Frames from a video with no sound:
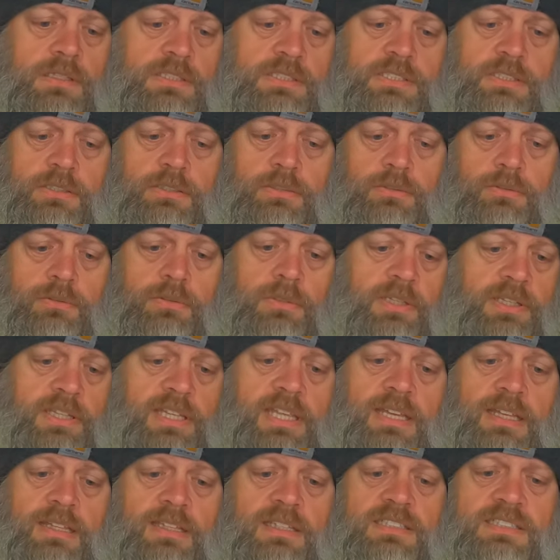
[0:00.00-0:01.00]
So
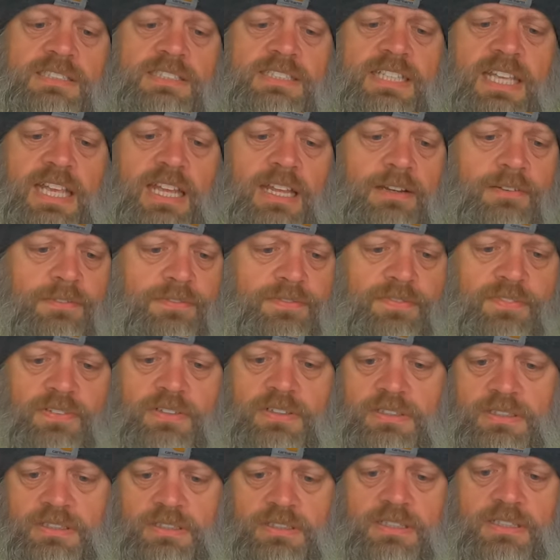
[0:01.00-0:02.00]
yeah, this is kind
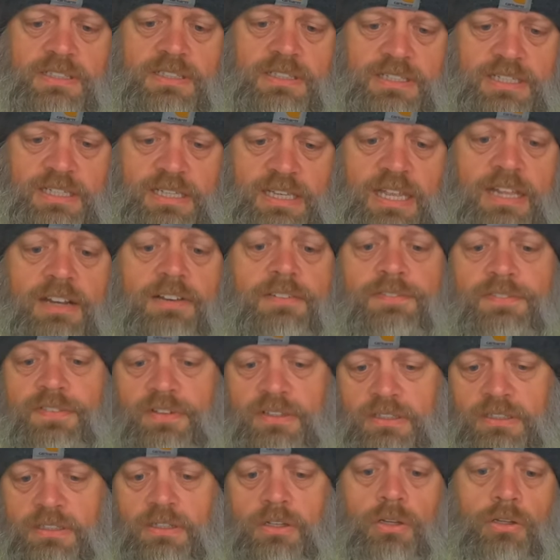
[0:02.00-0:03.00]
of
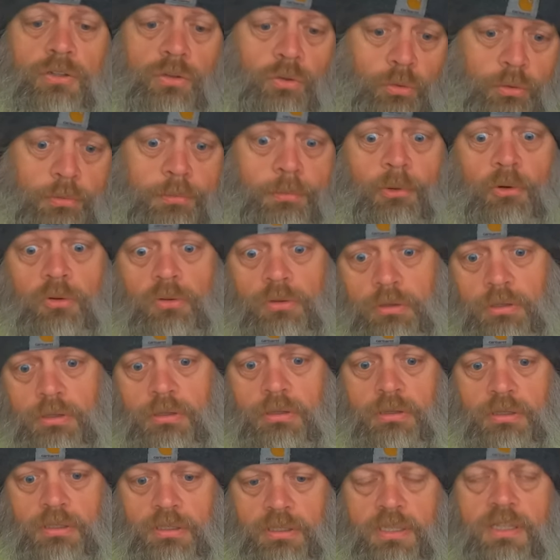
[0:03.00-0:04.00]
a normal
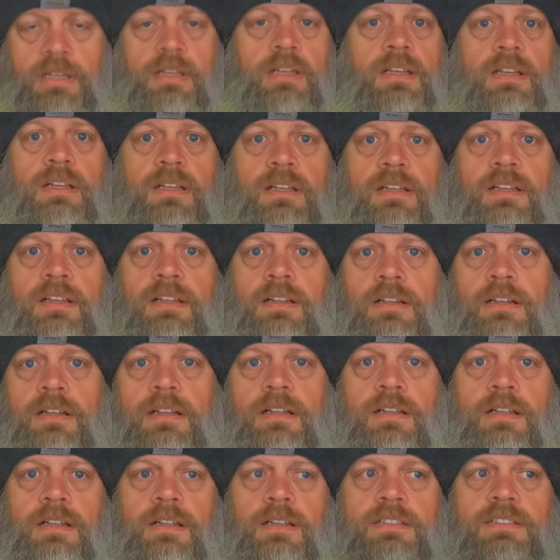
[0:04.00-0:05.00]

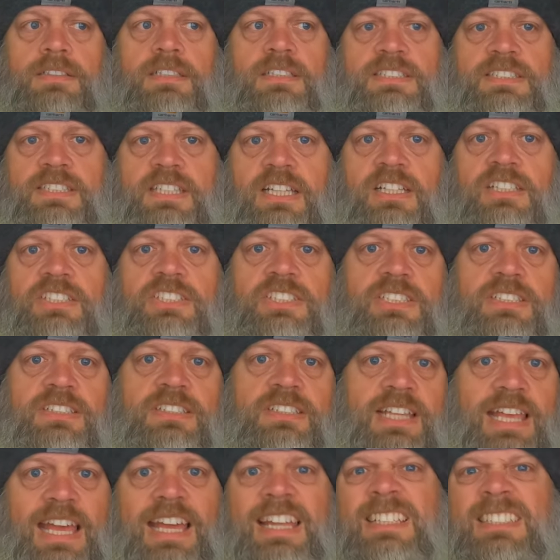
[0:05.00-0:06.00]

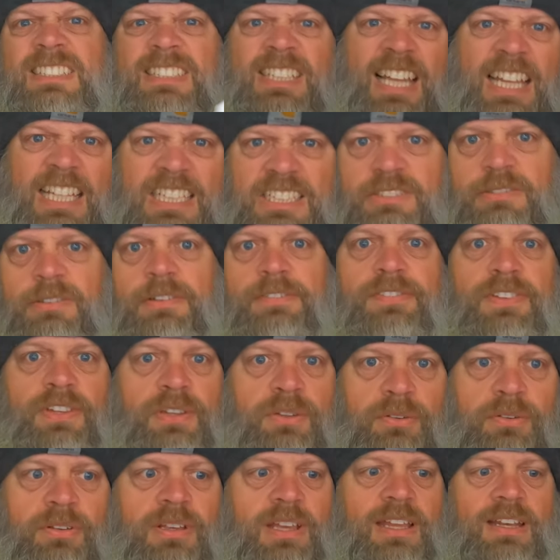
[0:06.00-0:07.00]
discussion kind of slash
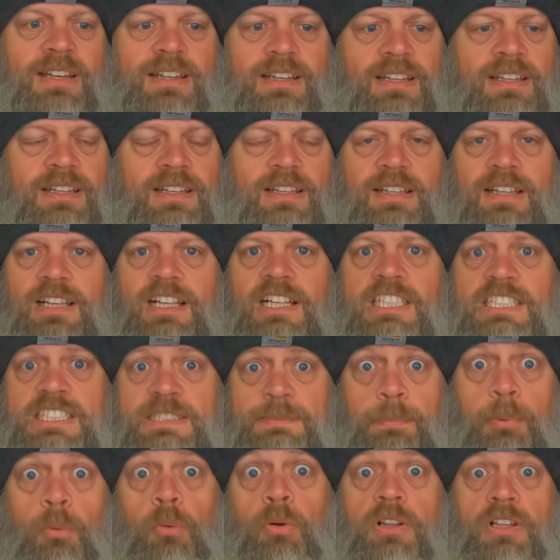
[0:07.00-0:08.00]
review, kind of
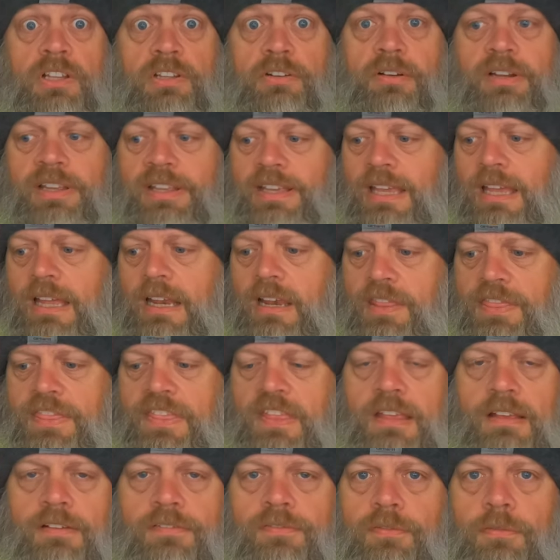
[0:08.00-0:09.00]
spoilery kind of
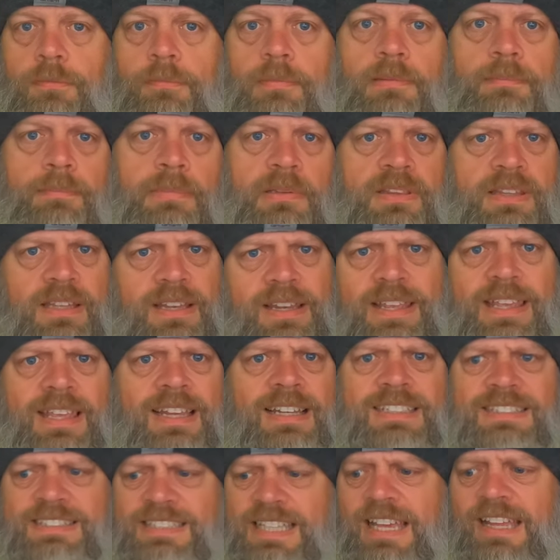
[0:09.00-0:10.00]
thing for me, but then
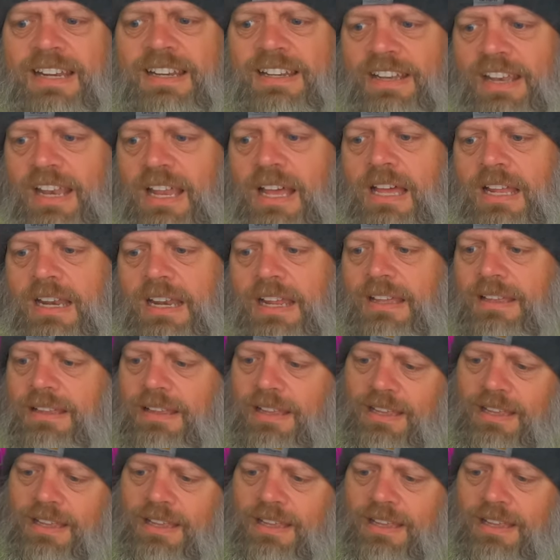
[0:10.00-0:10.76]
again, it's kind of not.